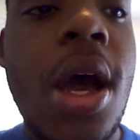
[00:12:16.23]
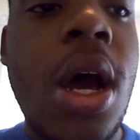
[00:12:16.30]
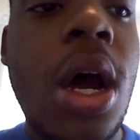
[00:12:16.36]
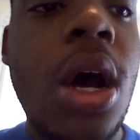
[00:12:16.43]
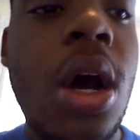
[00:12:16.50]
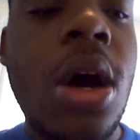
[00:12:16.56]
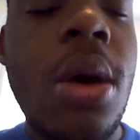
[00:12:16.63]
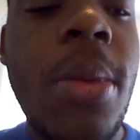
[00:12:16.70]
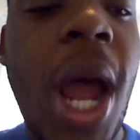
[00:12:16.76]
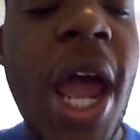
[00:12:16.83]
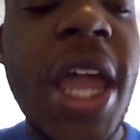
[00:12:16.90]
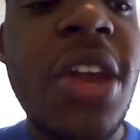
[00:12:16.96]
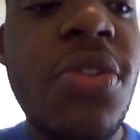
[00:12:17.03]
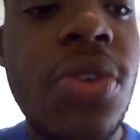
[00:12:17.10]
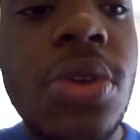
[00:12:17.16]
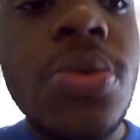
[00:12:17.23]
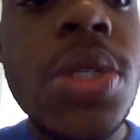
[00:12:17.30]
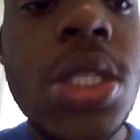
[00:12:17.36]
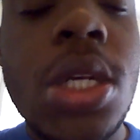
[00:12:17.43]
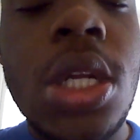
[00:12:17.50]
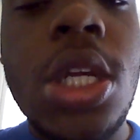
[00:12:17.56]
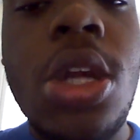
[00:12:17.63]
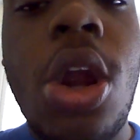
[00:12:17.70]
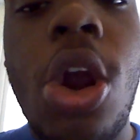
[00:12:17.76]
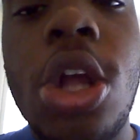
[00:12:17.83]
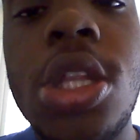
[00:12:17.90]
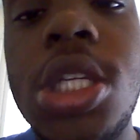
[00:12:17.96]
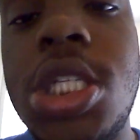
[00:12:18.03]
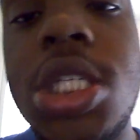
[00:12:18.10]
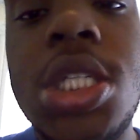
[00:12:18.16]
I agree with Sonny.
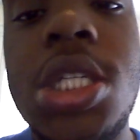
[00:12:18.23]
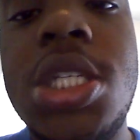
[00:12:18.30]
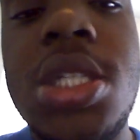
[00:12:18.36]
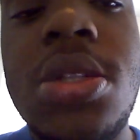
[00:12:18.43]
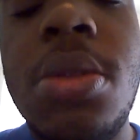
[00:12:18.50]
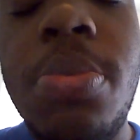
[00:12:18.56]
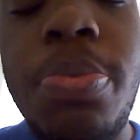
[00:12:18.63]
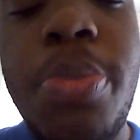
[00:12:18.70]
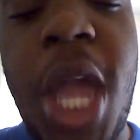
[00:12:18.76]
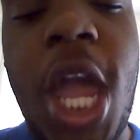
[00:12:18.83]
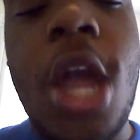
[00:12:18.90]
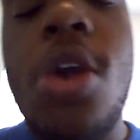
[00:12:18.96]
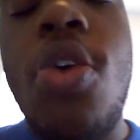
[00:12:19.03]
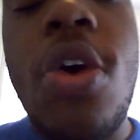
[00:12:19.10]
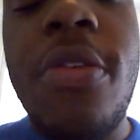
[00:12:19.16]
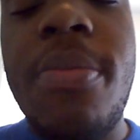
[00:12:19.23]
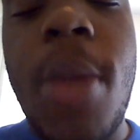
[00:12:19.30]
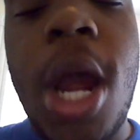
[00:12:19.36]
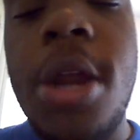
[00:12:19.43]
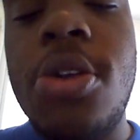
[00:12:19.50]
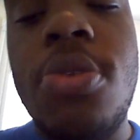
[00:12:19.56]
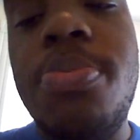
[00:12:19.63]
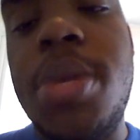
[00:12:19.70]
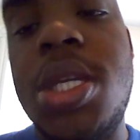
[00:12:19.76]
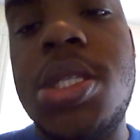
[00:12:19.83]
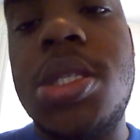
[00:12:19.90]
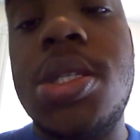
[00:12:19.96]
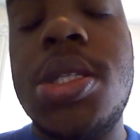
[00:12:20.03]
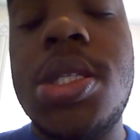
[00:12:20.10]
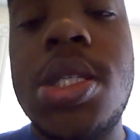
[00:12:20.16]
Carly just needs to back off, mind her
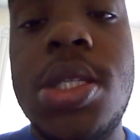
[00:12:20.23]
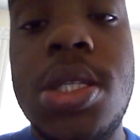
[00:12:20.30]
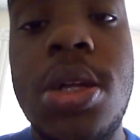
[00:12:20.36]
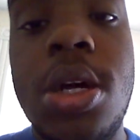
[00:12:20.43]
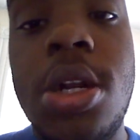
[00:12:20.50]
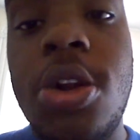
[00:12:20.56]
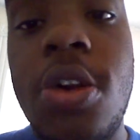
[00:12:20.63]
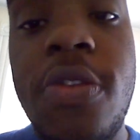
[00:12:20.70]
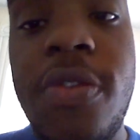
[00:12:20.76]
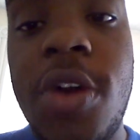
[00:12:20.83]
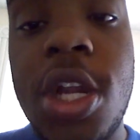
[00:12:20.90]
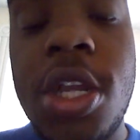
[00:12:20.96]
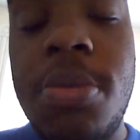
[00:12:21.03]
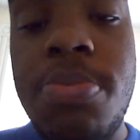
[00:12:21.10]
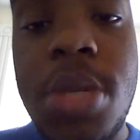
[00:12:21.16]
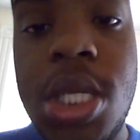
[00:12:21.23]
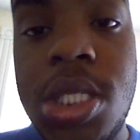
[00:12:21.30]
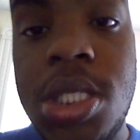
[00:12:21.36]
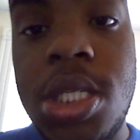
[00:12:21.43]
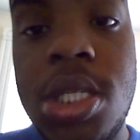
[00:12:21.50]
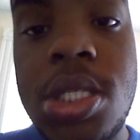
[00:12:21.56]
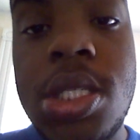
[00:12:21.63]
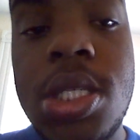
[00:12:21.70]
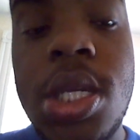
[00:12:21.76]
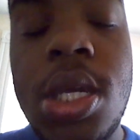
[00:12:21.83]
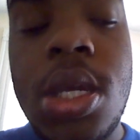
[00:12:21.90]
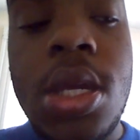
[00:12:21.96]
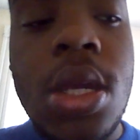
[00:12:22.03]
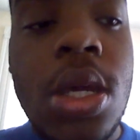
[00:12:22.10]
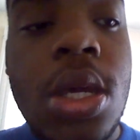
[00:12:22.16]
business. It's none of her fucking business.
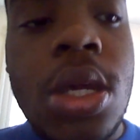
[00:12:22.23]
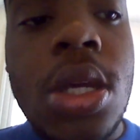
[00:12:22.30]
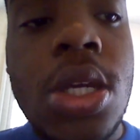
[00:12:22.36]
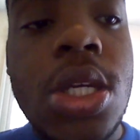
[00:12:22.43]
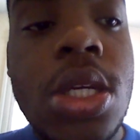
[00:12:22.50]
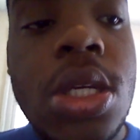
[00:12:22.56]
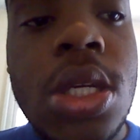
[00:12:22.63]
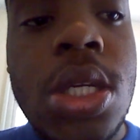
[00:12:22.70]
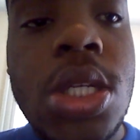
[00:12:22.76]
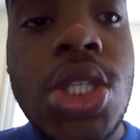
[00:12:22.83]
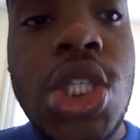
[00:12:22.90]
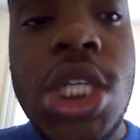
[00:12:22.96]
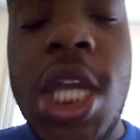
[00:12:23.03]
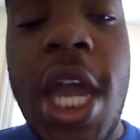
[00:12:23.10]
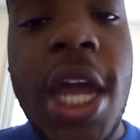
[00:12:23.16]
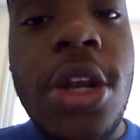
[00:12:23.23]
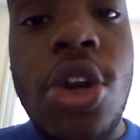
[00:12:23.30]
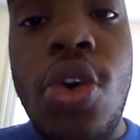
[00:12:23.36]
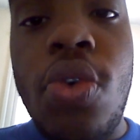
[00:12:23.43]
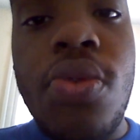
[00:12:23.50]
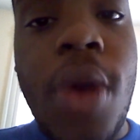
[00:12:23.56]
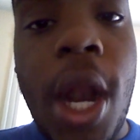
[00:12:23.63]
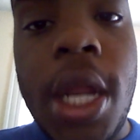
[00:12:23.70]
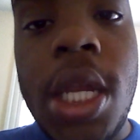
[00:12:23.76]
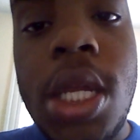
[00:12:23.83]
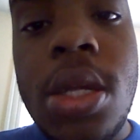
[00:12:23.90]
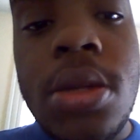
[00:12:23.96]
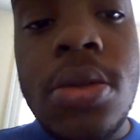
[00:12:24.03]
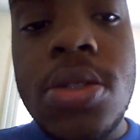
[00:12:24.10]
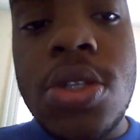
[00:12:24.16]
She had no
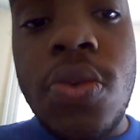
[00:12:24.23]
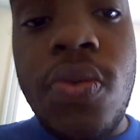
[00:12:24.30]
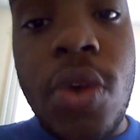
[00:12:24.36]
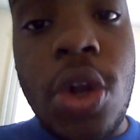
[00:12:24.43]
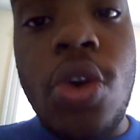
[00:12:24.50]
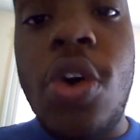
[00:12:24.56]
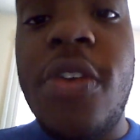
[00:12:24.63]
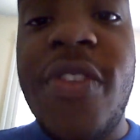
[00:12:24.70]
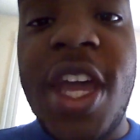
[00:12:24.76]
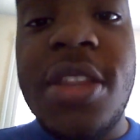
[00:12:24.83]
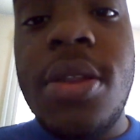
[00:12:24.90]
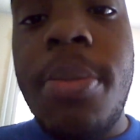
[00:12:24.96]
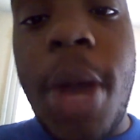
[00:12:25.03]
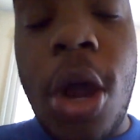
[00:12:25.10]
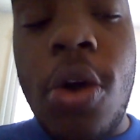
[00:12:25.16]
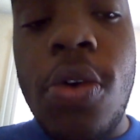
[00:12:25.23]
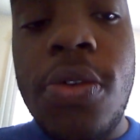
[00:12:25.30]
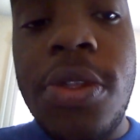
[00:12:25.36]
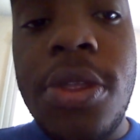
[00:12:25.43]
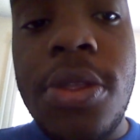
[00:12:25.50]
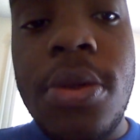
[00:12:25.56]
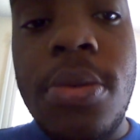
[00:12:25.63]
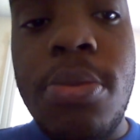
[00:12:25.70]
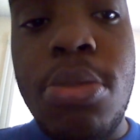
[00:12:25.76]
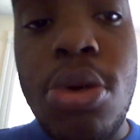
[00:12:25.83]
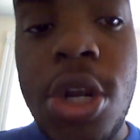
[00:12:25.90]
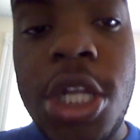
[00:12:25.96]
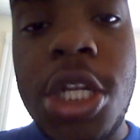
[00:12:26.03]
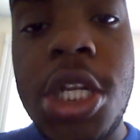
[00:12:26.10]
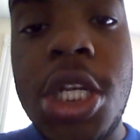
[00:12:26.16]
right to run off at the mouth.
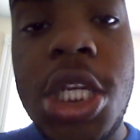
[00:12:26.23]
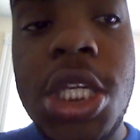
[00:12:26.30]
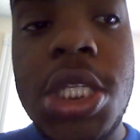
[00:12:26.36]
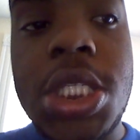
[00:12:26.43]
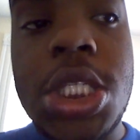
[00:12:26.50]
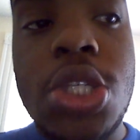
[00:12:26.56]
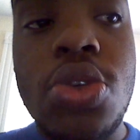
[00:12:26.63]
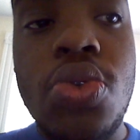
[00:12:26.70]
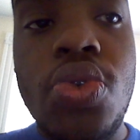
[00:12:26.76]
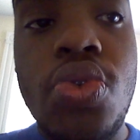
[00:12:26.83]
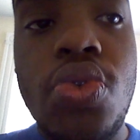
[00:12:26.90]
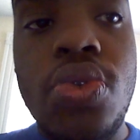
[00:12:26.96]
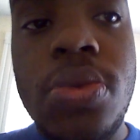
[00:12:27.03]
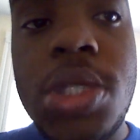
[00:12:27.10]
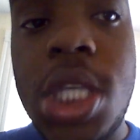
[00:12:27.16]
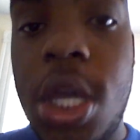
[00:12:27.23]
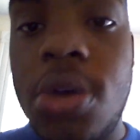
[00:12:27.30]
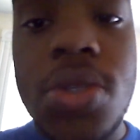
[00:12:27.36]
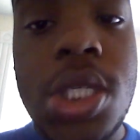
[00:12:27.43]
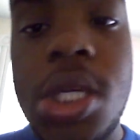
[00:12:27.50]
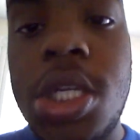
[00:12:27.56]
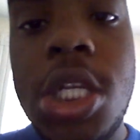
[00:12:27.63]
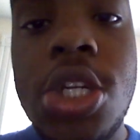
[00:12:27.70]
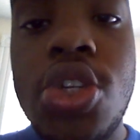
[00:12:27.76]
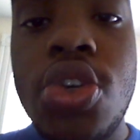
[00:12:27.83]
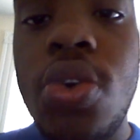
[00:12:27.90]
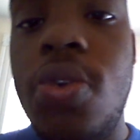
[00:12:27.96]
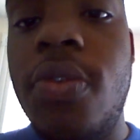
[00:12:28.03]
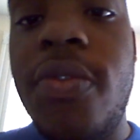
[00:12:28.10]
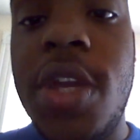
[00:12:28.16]
Brenda needs to tell Sonny the
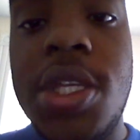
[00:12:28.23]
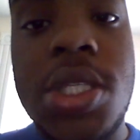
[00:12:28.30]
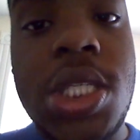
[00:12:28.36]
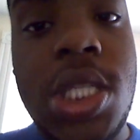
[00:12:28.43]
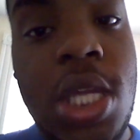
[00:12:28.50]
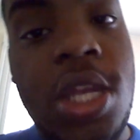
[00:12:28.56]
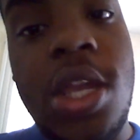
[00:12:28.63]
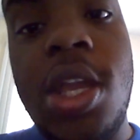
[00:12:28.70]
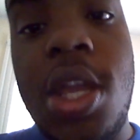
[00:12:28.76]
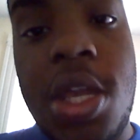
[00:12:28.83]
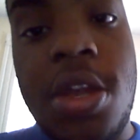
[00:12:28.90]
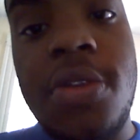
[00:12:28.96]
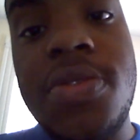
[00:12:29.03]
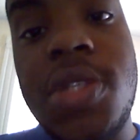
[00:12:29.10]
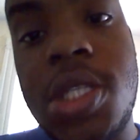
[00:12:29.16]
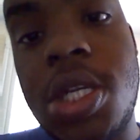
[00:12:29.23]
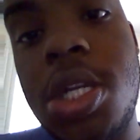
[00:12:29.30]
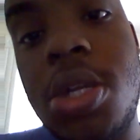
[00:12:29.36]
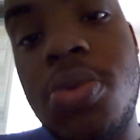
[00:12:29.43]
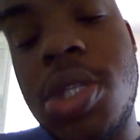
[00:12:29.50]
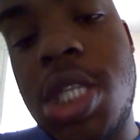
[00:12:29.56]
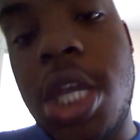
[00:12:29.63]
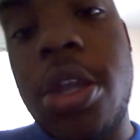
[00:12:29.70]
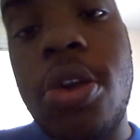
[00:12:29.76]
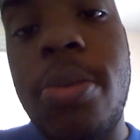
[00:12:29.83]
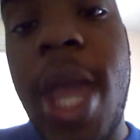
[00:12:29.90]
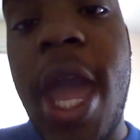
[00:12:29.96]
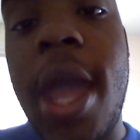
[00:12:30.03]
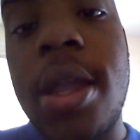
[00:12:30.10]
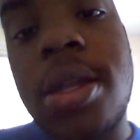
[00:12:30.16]
truth and see if Sonny would take her
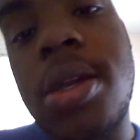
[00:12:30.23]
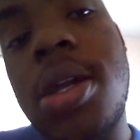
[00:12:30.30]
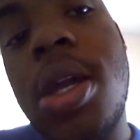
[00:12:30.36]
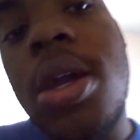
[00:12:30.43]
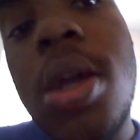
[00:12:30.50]
back.